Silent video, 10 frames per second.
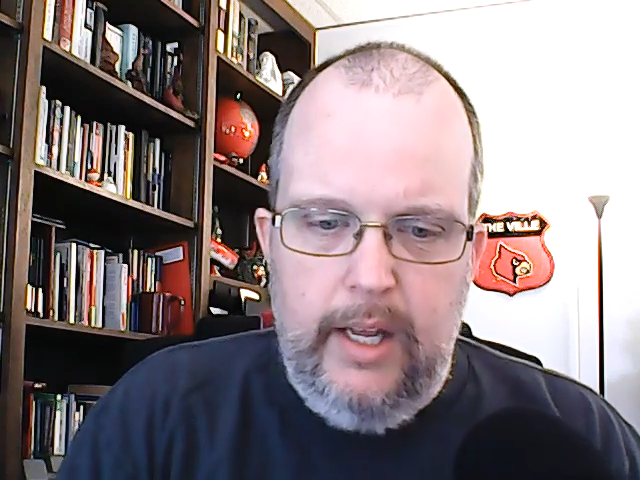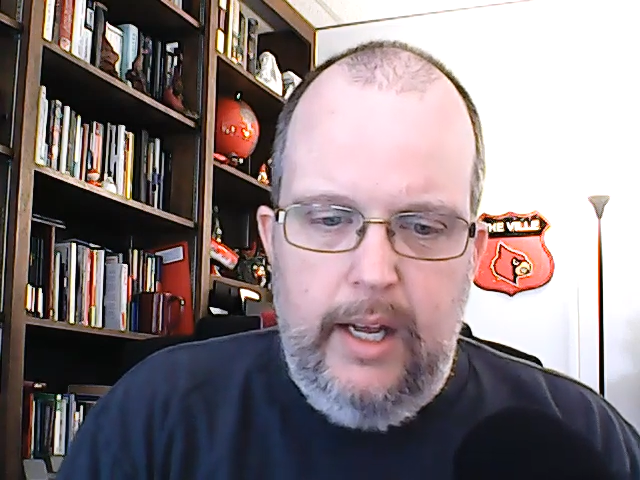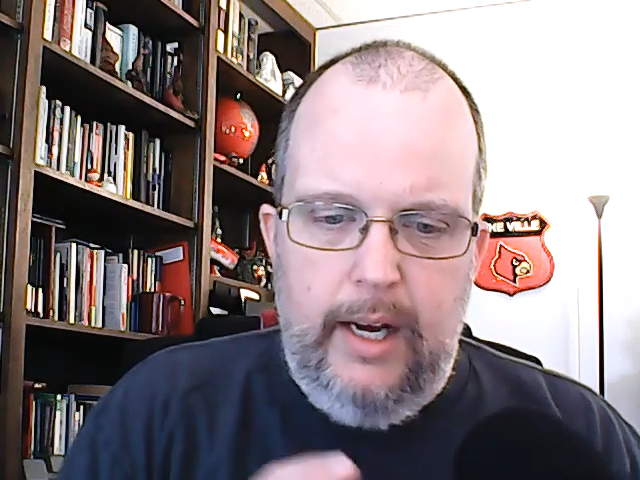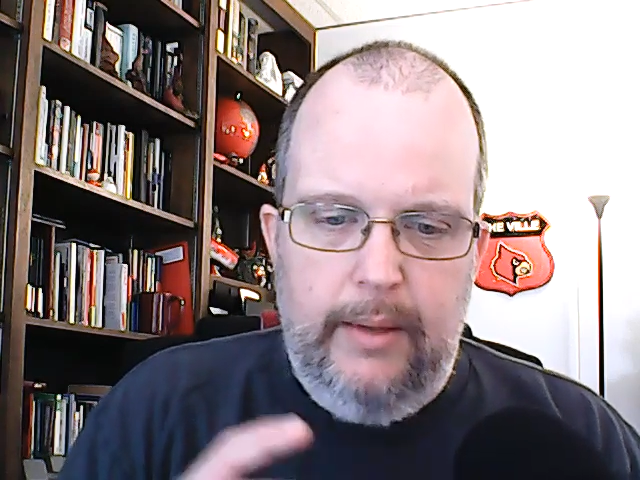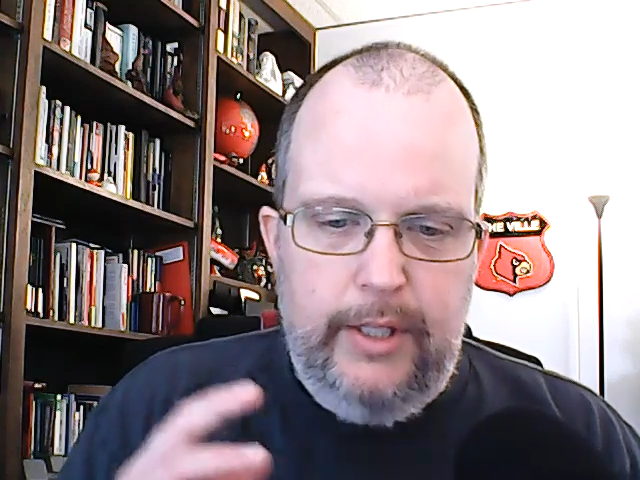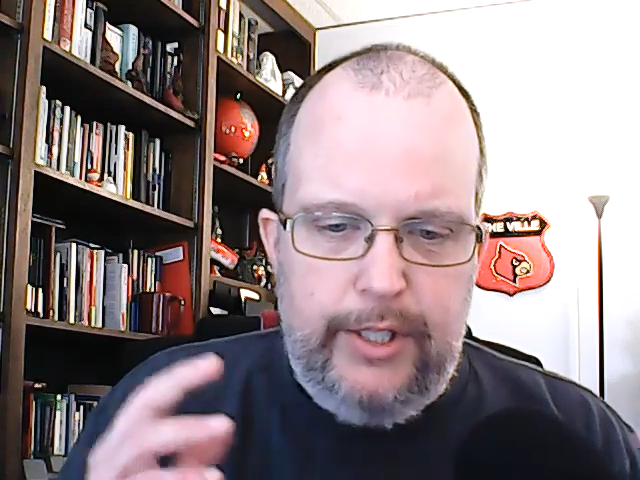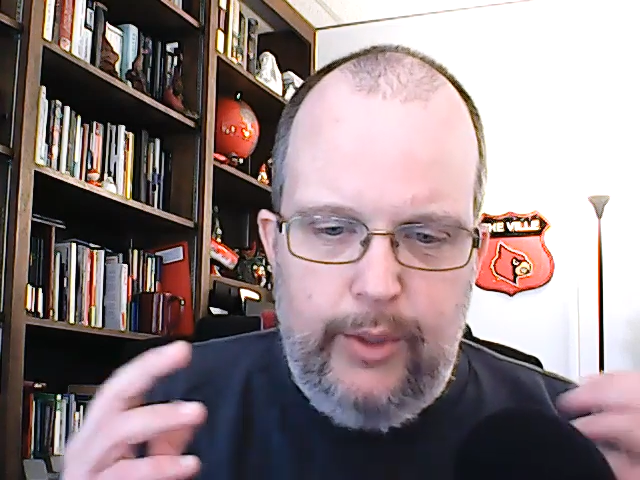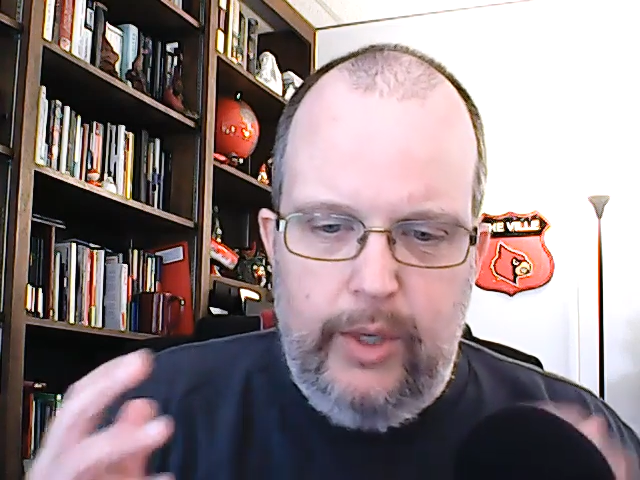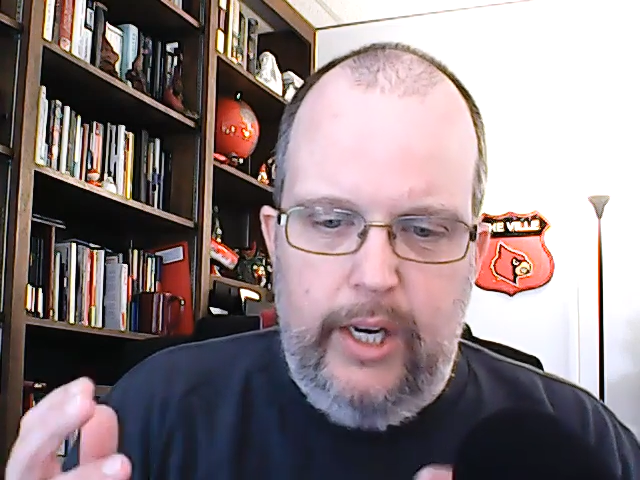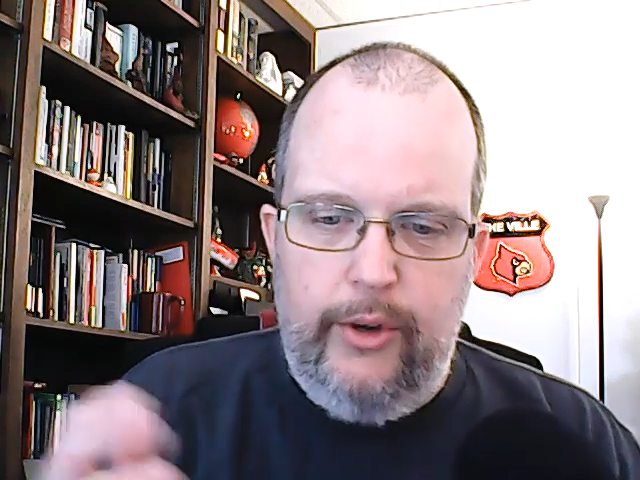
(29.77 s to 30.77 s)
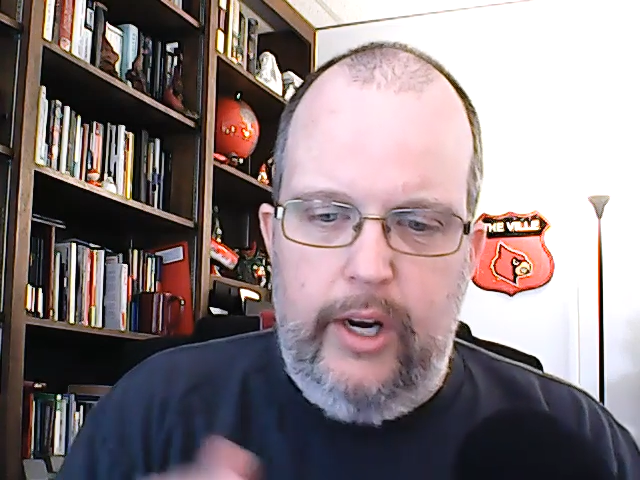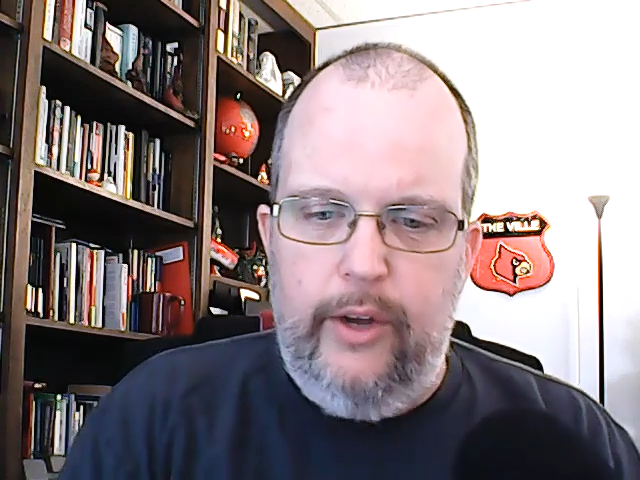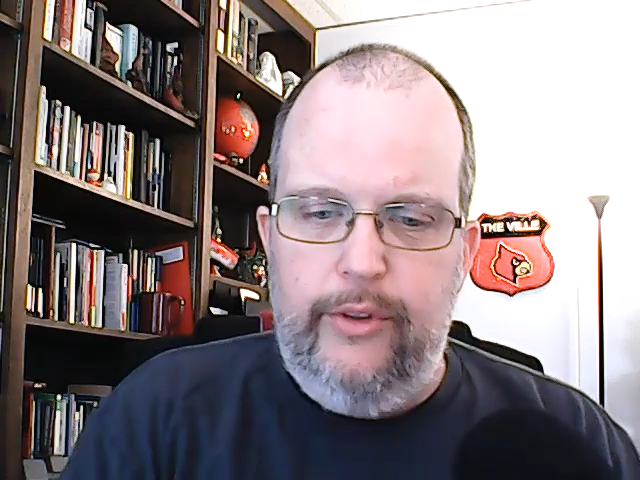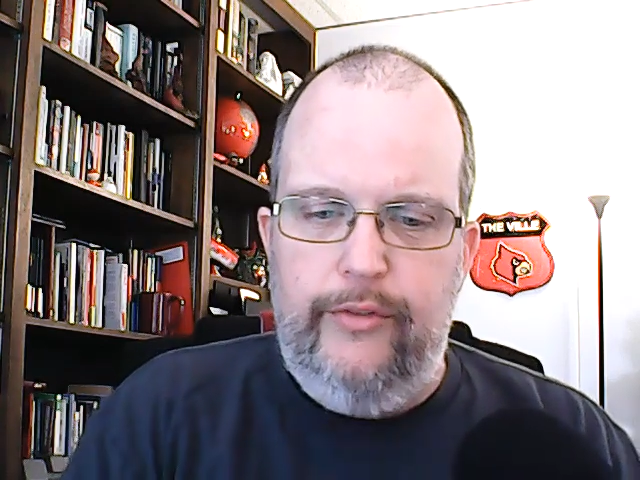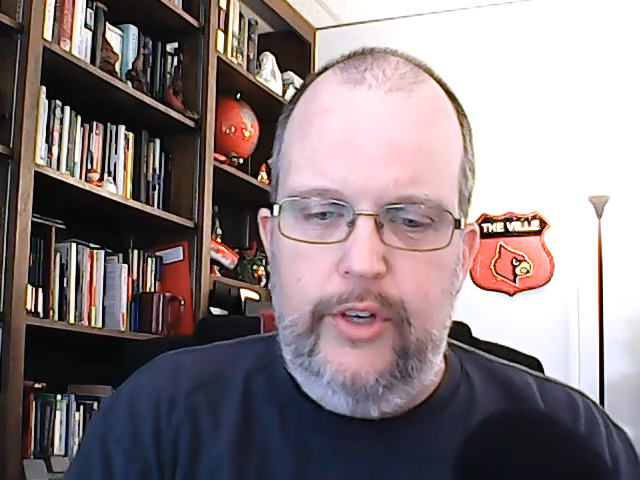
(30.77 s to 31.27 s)
listening to what other
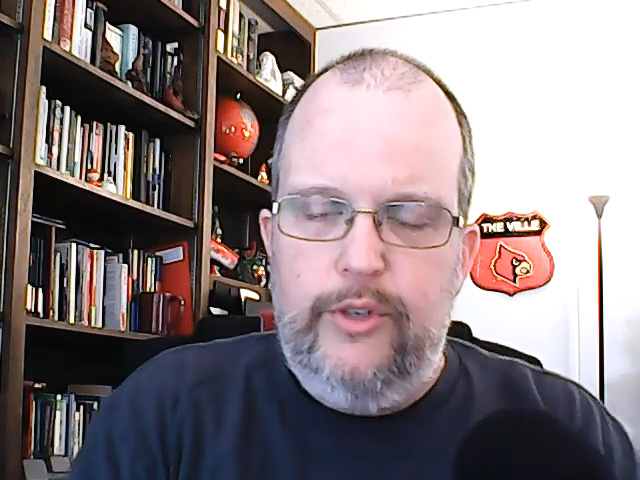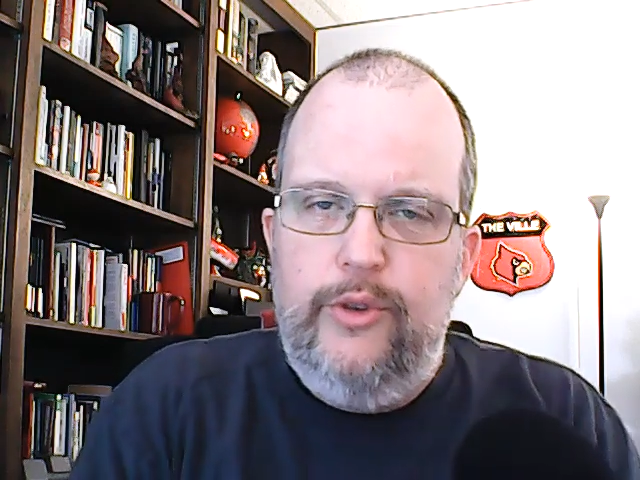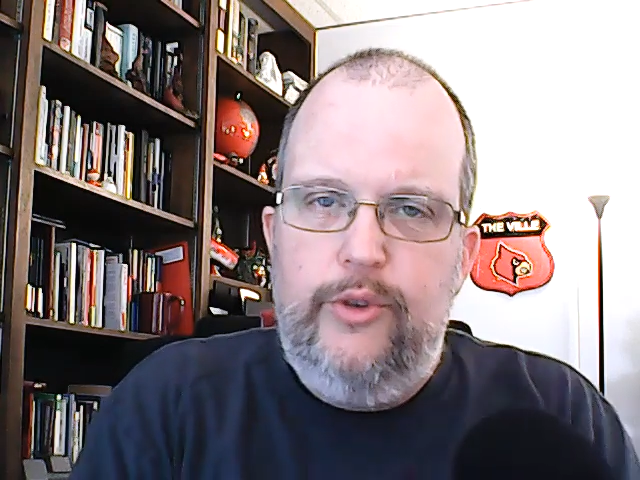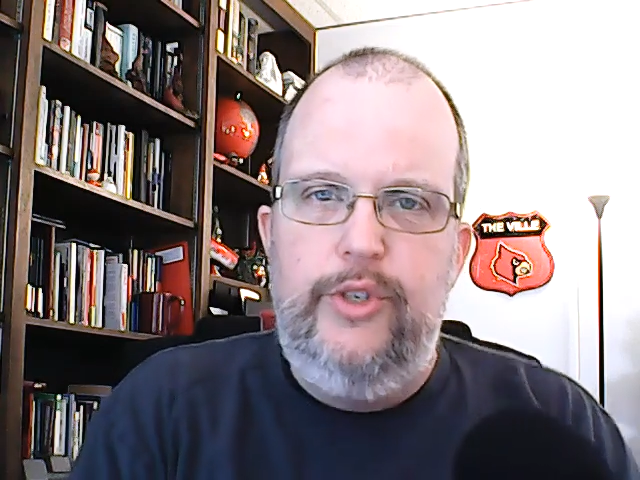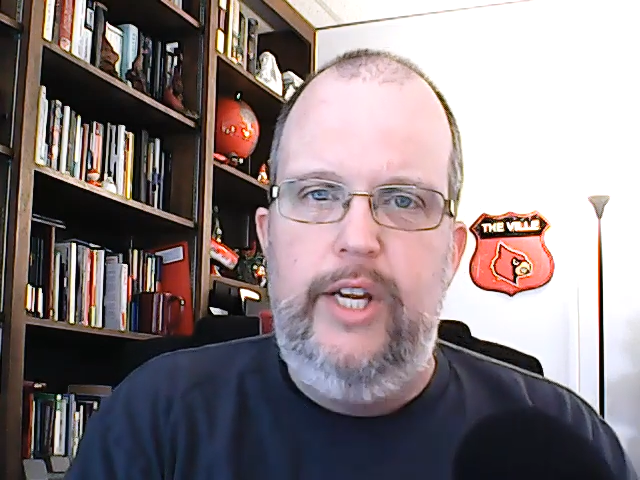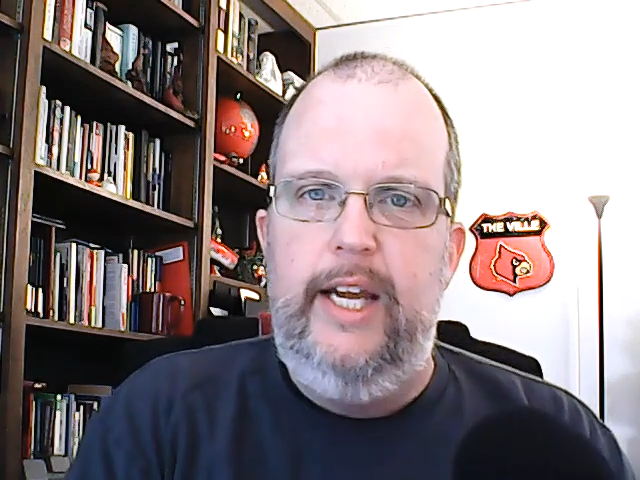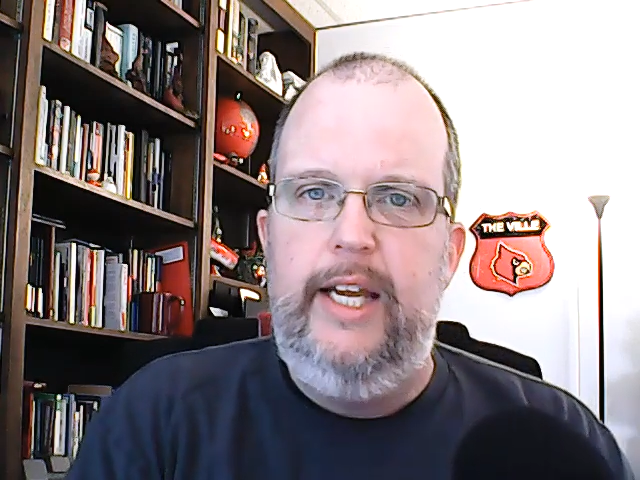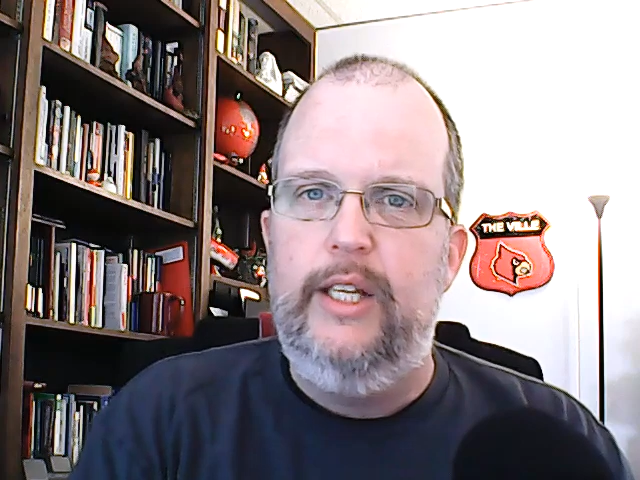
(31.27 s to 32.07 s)
health officials are saying,